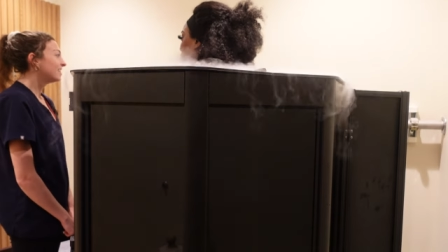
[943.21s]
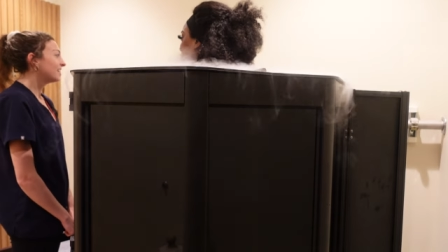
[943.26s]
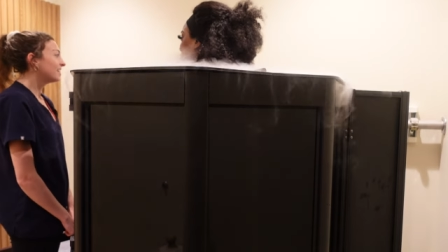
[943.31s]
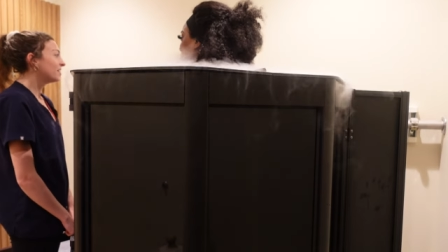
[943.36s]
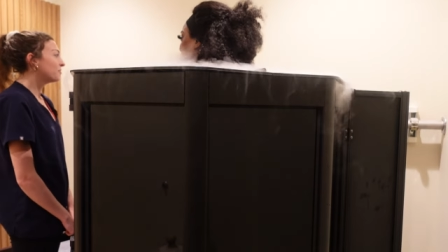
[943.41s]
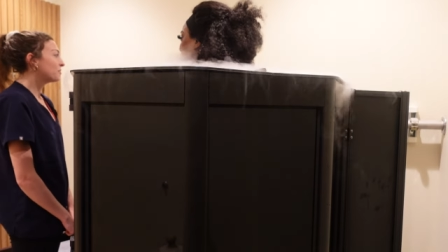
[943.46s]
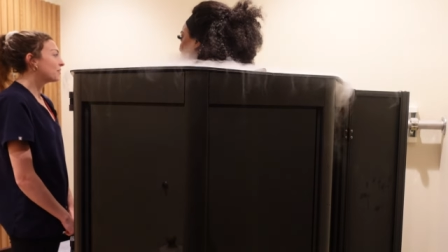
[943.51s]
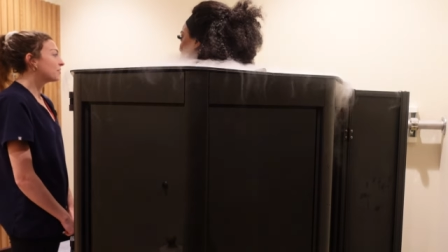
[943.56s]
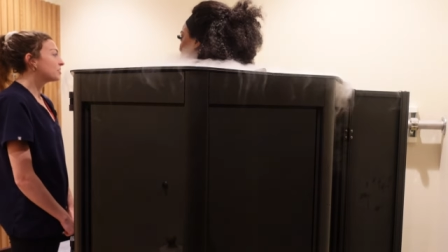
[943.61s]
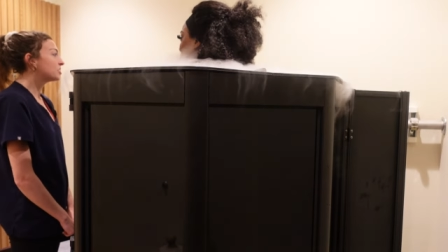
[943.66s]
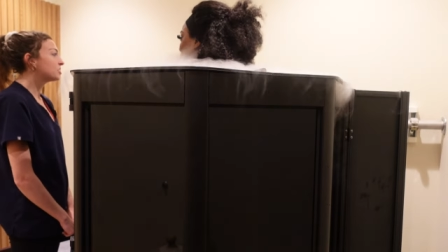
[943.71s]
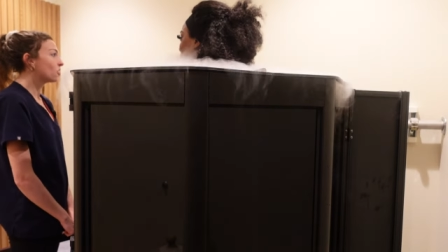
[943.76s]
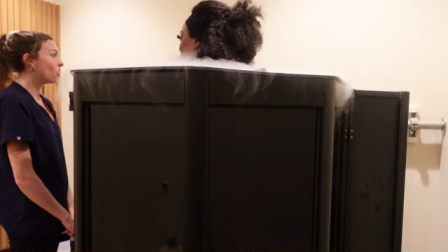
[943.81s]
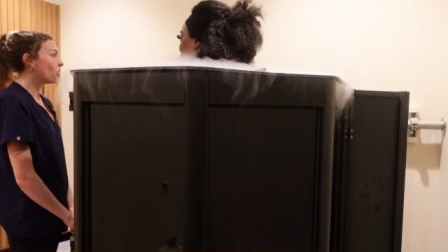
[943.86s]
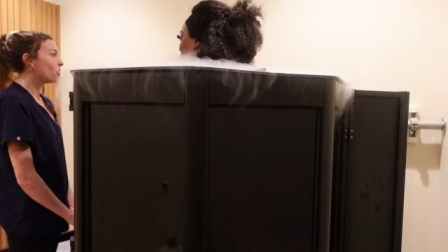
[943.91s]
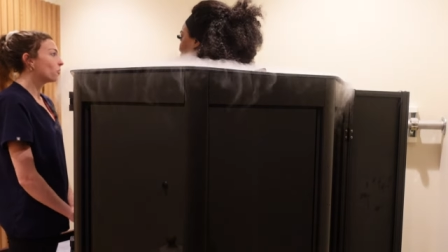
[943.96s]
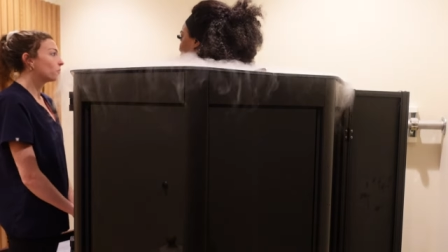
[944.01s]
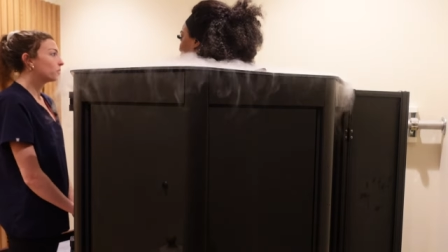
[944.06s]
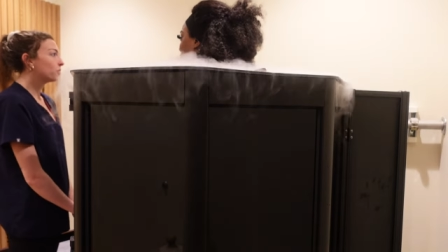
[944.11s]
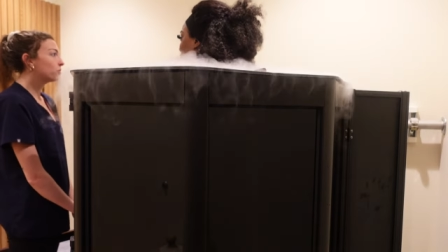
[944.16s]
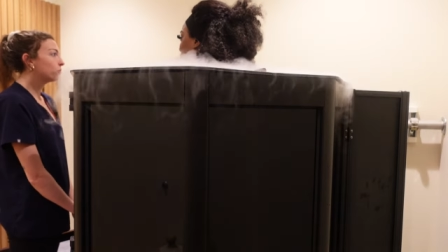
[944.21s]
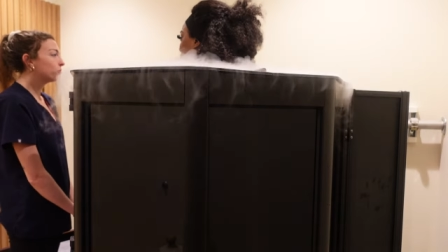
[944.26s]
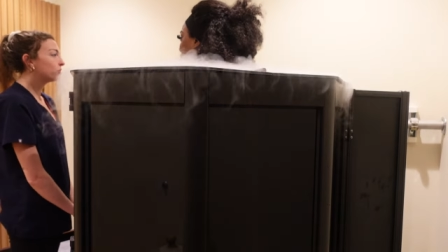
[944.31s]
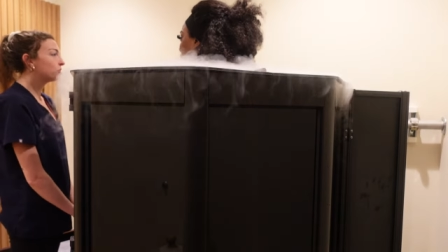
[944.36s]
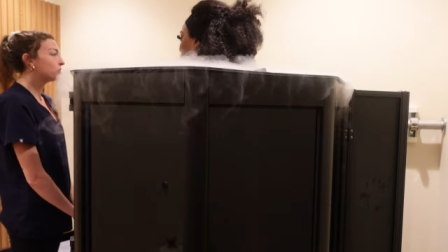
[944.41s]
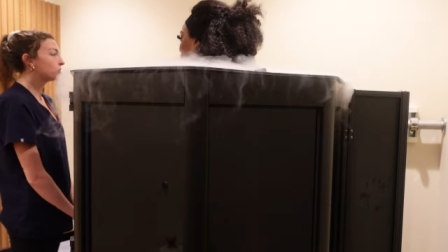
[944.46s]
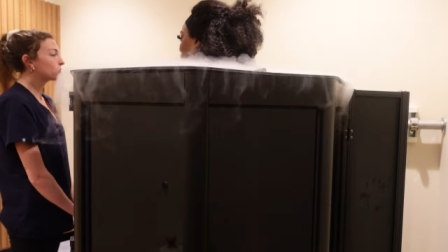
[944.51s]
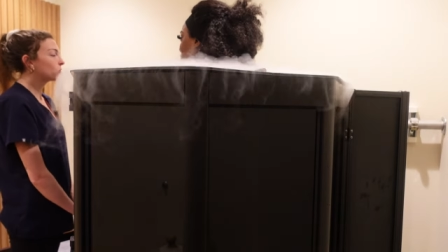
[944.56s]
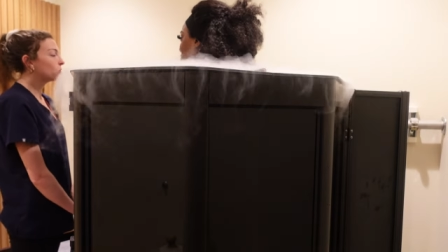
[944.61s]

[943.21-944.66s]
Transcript: Uh, we have a salt room, which is